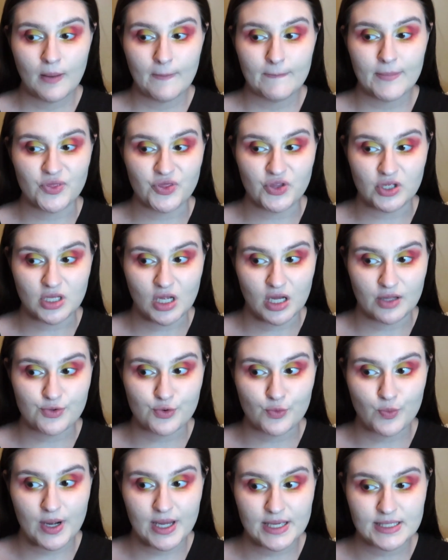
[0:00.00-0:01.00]
but then
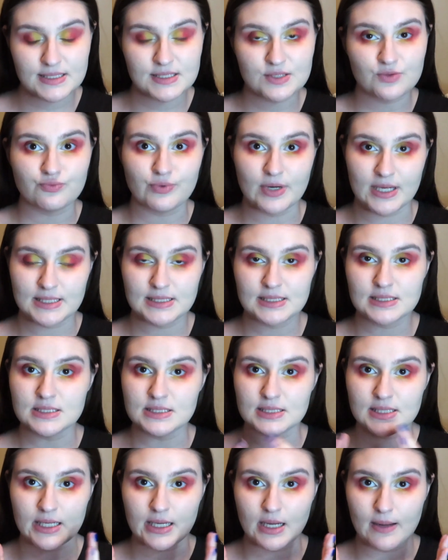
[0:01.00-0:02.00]
otherwise the rest
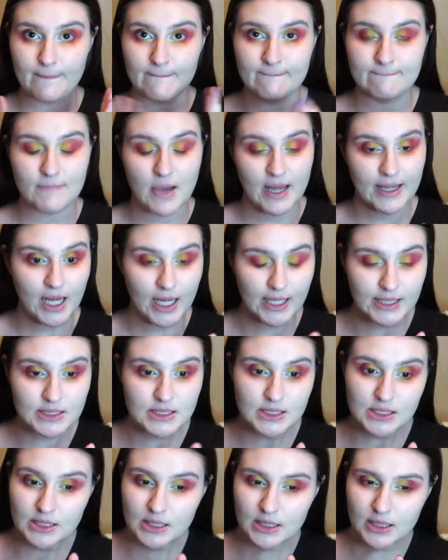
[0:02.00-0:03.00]
is like my
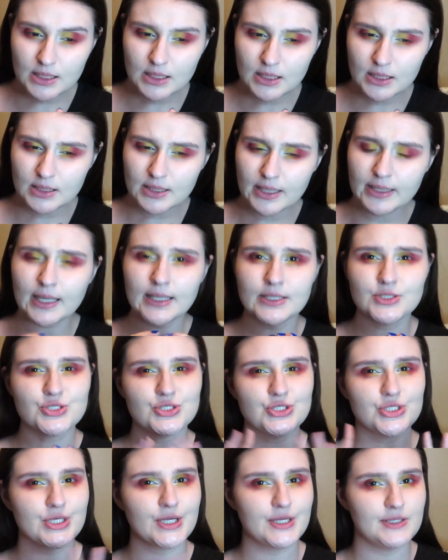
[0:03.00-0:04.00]
idea. Like I
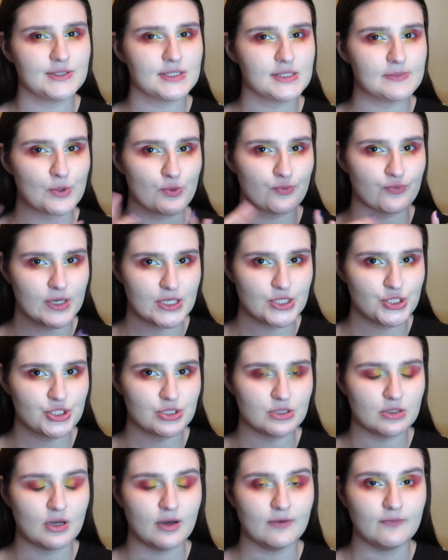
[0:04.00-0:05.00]
just took
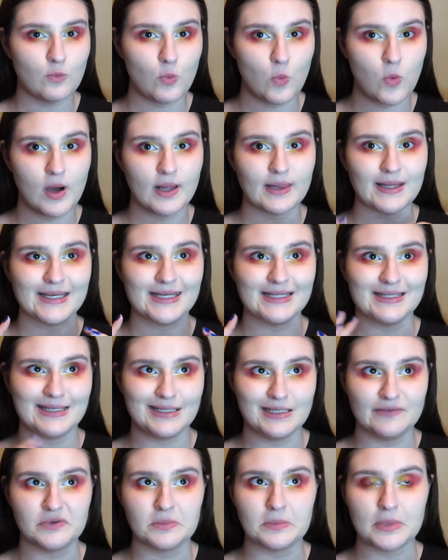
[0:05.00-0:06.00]
inspiration of what like
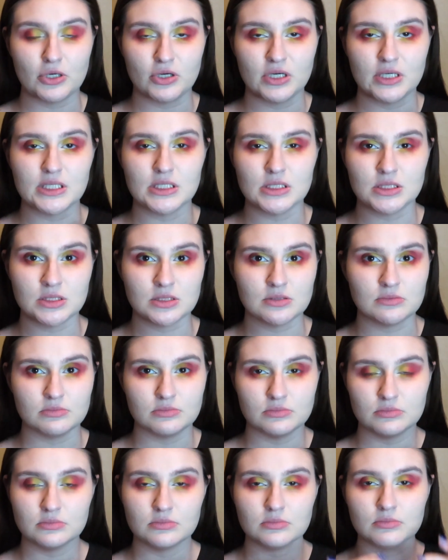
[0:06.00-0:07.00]
Native
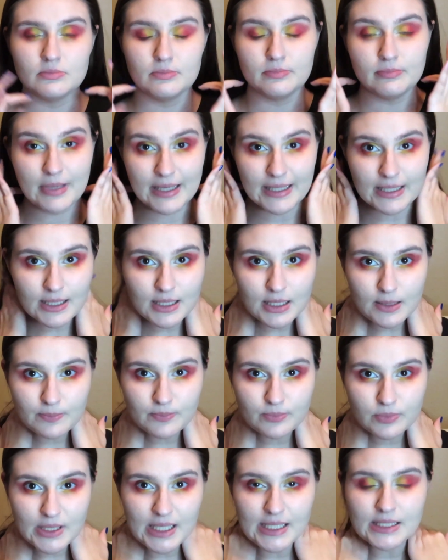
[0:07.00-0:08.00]
American
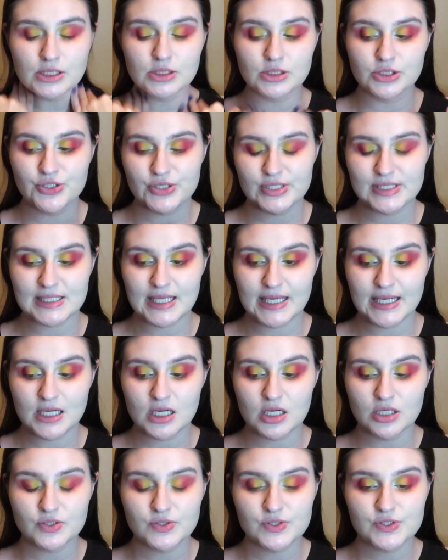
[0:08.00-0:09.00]
makeup kind of looks
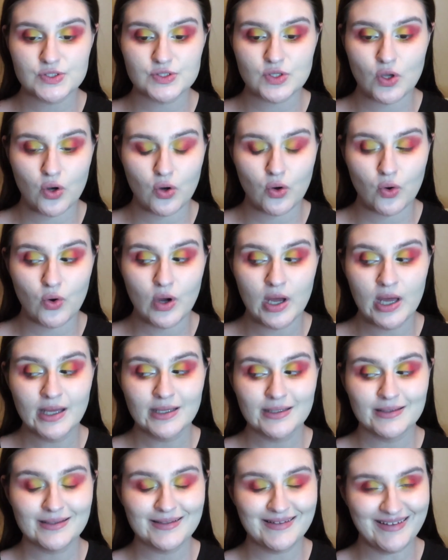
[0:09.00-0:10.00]
like. So
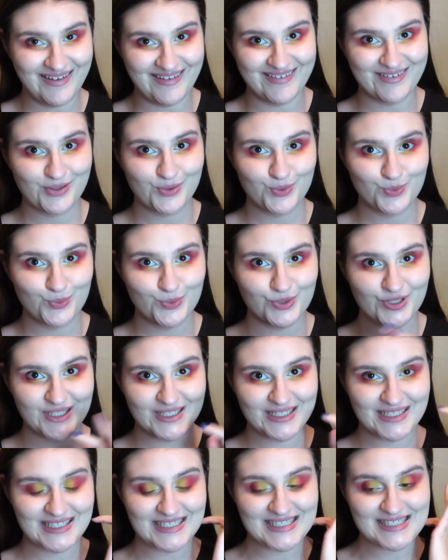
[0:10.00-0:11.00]
yeah, we're
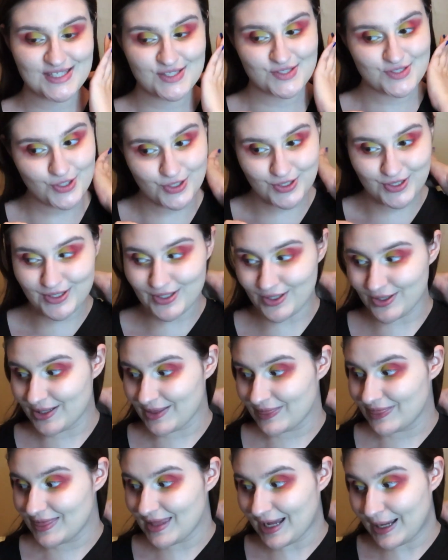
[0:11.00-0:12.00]
gonna get started
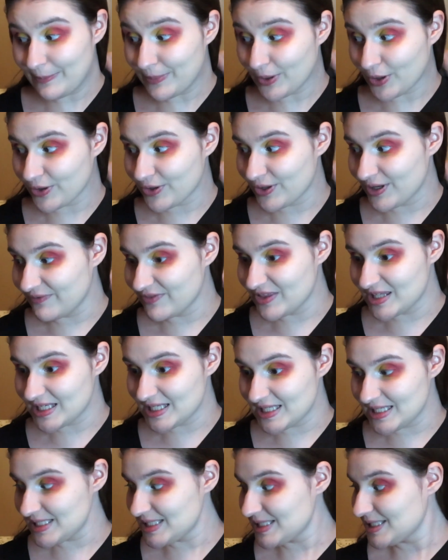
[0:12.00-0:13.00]
on that part of
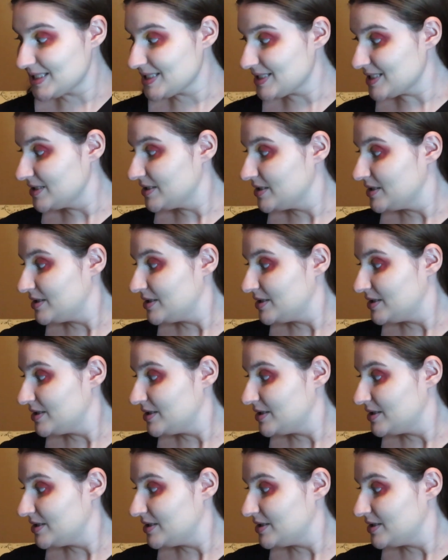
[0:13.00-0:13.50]
this.